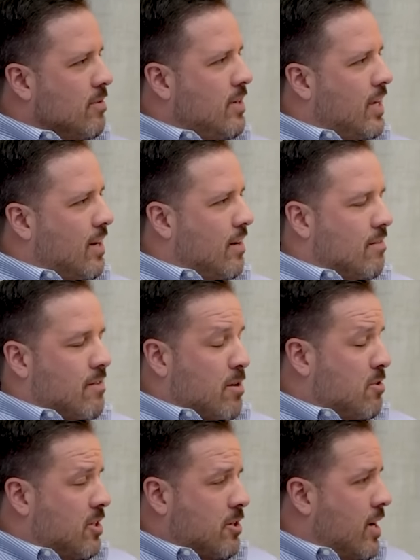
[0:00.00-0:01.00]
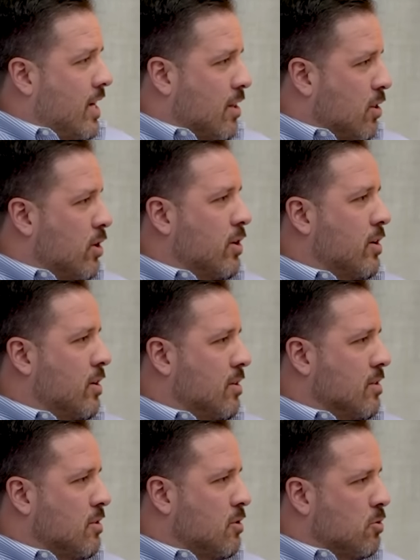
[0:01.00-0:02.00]
And I was just trying to
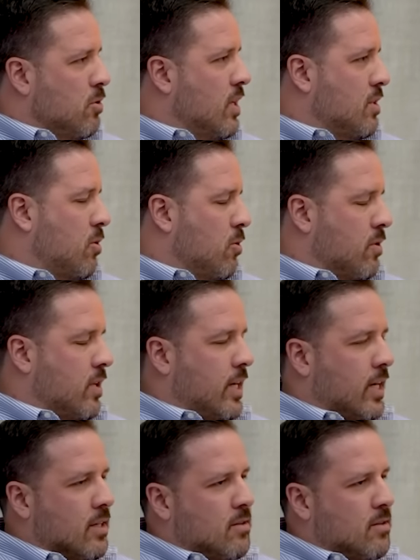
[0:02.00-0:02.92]
learn through this whole thing.